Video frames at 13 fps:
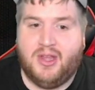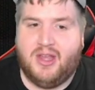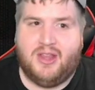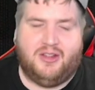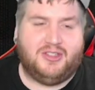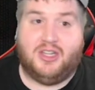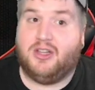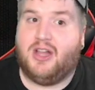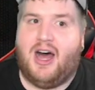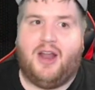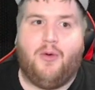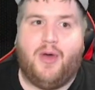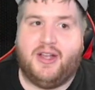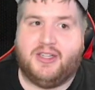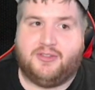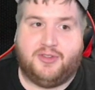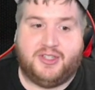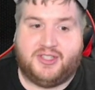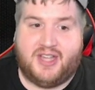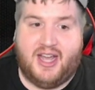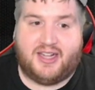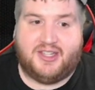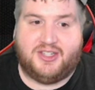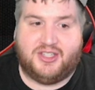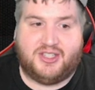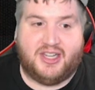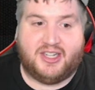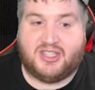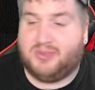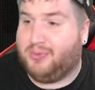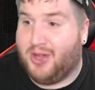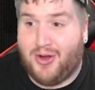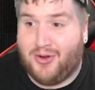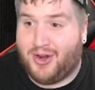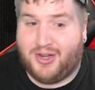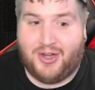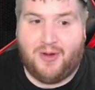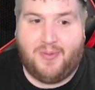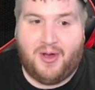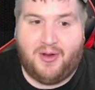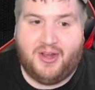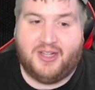There's a lot of ways for this deck to just explode on your opponent.